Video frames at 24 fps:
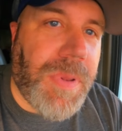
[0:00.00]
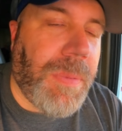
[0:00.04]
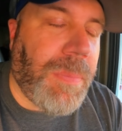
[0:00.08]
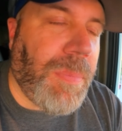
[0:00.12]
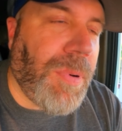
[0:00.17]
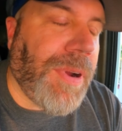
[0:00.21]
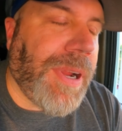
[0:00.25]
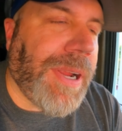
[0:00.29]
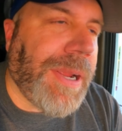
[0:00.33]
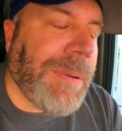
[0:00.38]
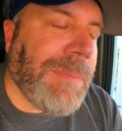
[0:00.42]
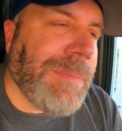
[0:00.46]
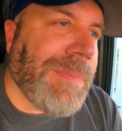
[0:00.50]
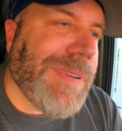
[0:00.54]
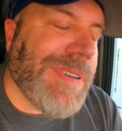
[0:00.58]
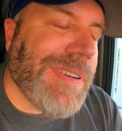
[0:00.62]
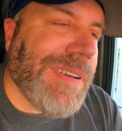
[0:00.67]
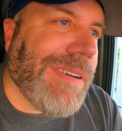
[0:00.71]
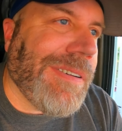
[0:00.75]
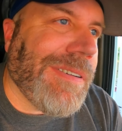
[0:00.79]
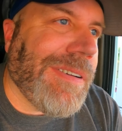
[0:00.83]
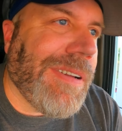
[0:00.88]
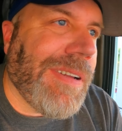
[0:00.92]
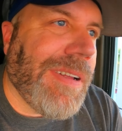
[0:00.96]
bring them,
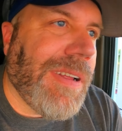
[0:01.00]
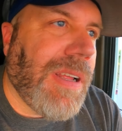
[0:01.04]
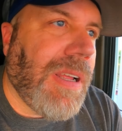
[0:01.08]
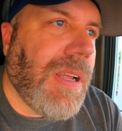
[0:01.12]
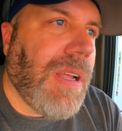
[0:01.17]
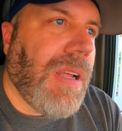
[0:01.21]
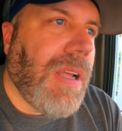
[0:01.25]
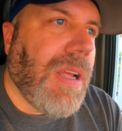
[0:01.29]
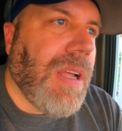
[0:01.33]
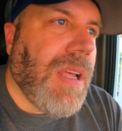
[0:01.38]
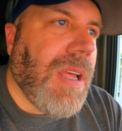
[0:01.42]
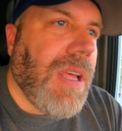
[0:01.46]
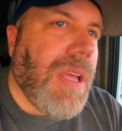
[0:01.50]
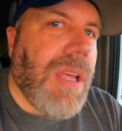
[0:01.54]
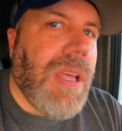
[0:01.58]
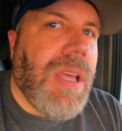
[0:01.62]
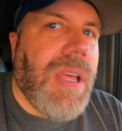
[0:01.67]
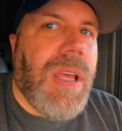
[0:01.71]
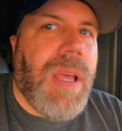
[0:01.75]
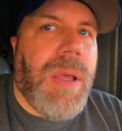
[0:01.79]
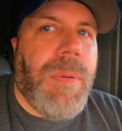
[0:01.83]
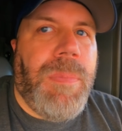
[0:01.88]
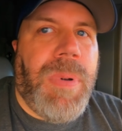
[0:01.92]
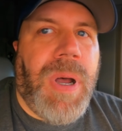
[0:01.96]
so.
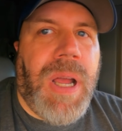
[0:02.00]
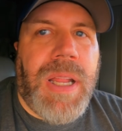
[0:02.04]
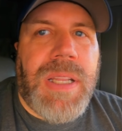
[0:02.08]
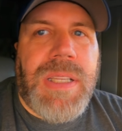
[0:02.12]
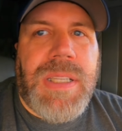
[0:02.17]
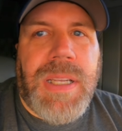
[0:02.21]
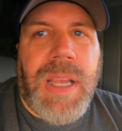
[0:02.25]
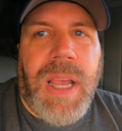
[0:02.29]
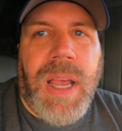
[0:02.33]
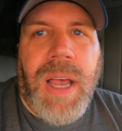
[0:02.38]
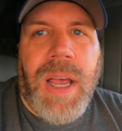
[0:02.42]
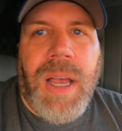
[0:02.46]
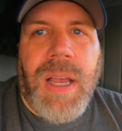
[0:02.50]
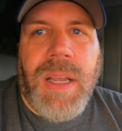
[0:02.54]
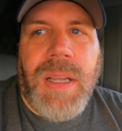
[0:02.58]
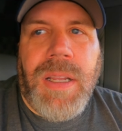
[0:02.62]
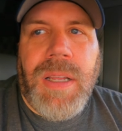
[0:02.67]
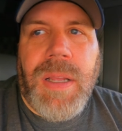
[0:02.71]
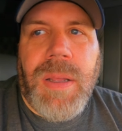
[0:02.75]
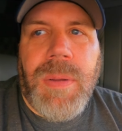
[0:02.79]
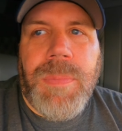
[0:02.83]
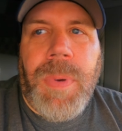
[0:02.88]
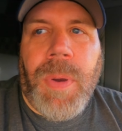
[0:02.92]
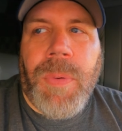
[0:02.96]
But
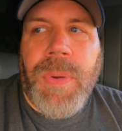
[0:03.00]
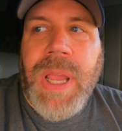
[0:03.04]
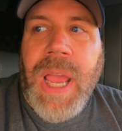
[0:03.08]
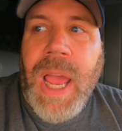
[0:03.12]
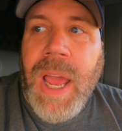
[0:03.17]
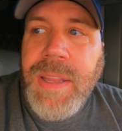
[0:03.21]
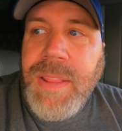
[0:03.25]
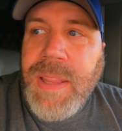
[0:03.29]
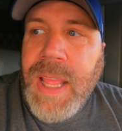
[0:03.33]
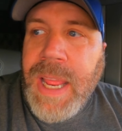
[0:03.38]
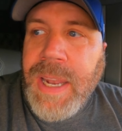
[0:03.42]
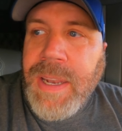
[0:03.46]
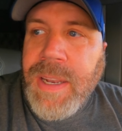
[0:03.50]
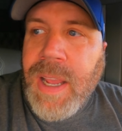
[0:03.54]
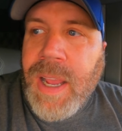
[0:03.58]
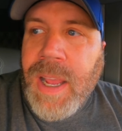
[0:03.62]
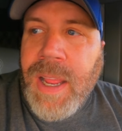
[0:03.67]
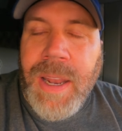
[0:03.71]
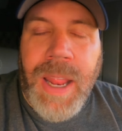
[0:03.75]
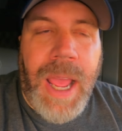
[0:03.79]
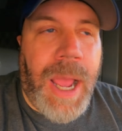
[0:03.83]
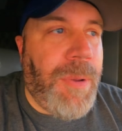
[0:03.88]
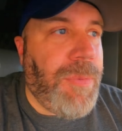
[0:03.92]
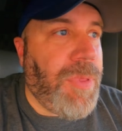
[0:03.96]
we got that
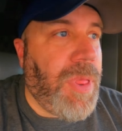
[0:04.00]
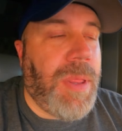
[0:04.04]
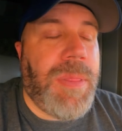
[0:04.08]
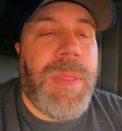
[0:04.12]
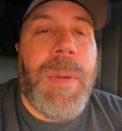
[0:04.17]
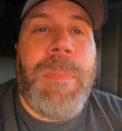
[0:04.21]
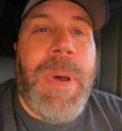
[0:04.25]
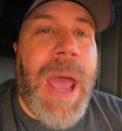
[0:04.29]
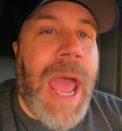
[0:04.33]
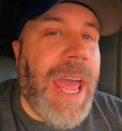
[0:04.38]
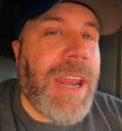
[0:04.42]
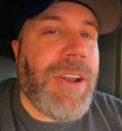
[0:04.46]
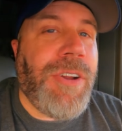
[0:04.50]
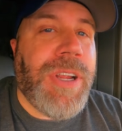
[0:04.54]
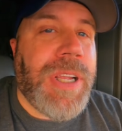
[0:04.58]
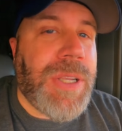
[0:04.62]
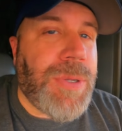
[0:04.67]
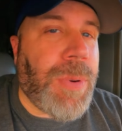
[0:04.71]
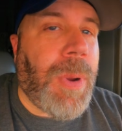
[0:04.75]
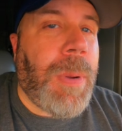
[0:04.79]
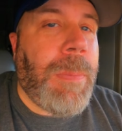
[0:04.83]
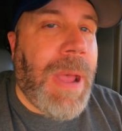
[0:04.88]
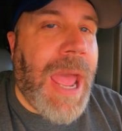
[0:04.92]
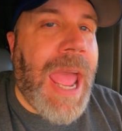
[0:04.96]
done. The
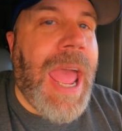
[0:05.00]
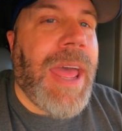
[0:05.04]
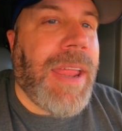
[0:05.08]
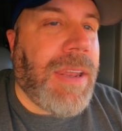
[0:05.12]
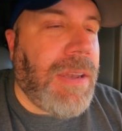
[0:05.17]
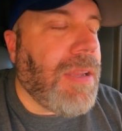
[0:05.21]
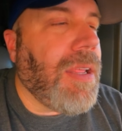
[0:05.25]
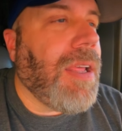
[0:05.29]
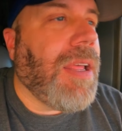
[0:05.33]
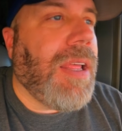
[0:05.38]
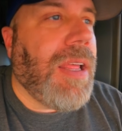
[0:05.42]
batteries were bad.